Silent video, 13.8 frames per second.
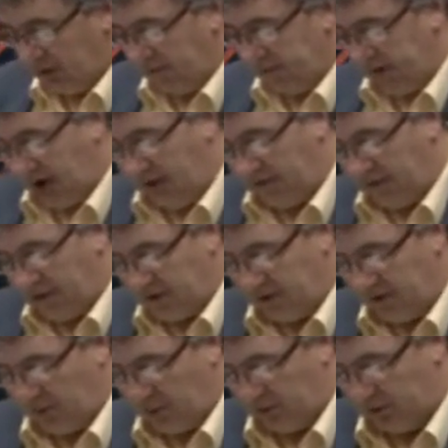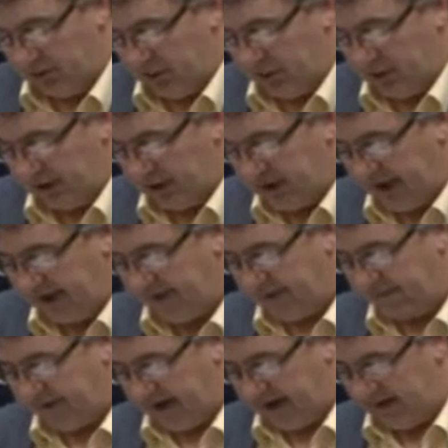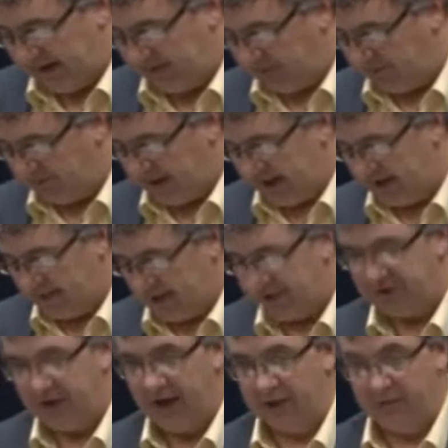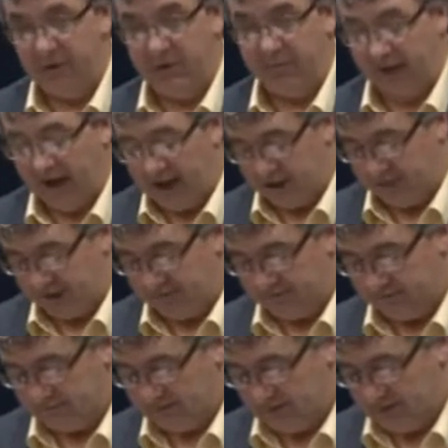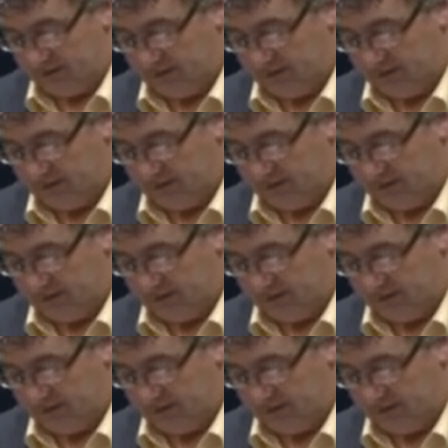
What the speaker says: One of the authors of the report has said that the findings of lingering stress were surprising.